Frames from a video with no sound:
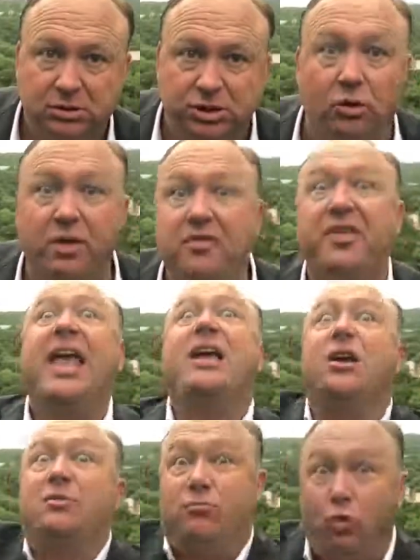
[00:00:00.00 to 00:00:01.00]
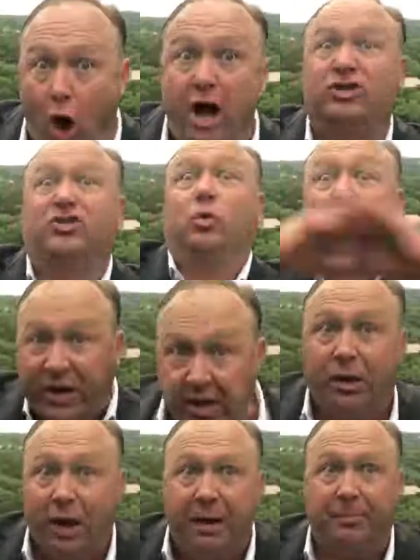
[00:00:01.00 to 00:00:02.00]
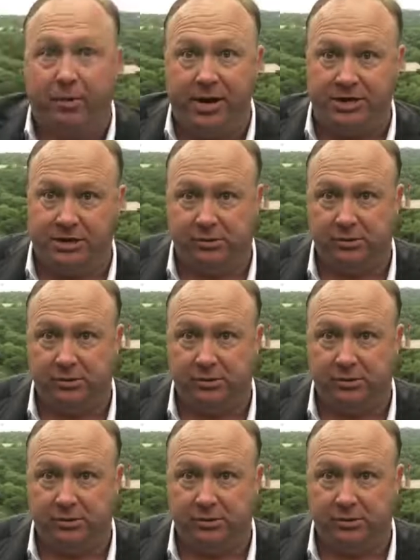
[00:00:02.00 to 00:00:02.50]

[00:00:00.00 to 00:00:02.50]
so that they could launch the real operation.